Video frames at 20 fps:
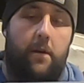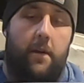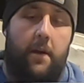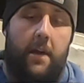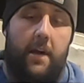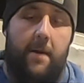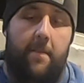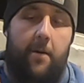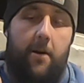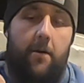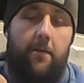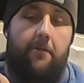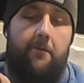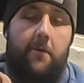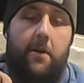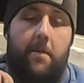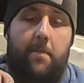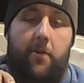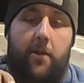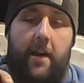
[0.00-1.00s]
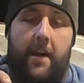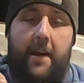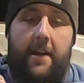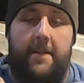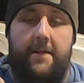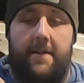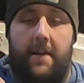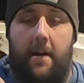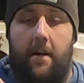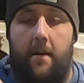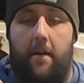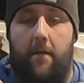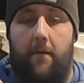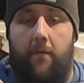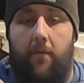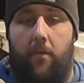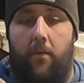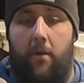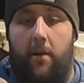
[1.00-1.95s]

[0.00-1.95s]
you can get about 3 blades out of